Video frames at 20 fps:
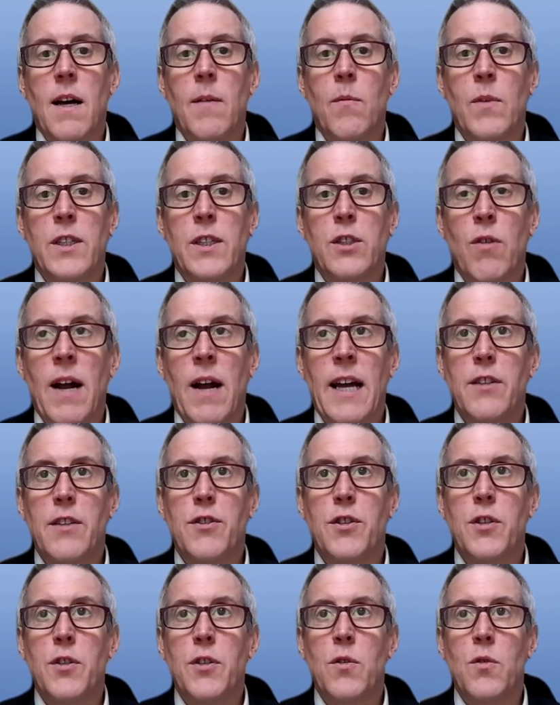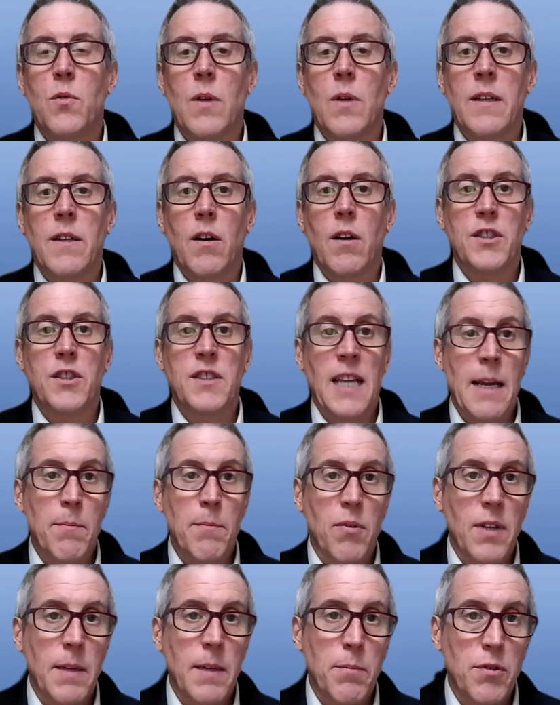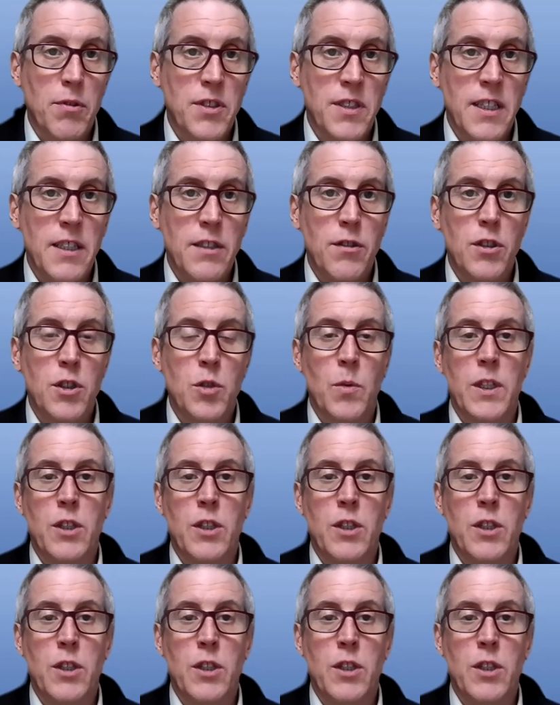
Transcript: We try to, in our sampling procedures,